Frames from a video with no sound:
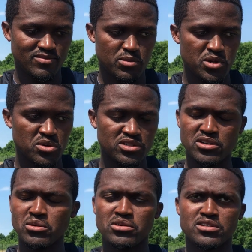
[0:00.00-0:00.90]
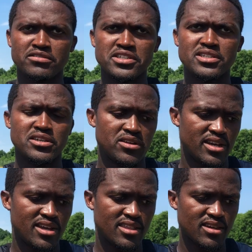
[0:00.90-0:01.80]
Nobody wants to lose, obviously. You know,
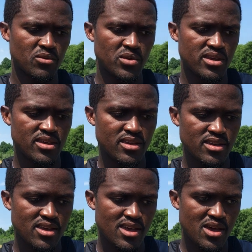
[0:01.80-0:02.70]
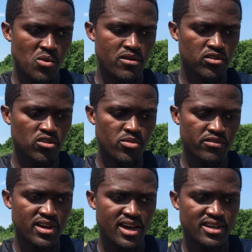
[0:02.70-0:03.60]
and I think we have a group
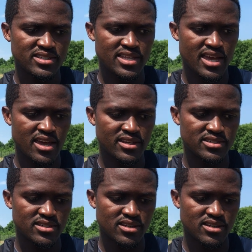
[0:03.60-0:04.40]
of guys that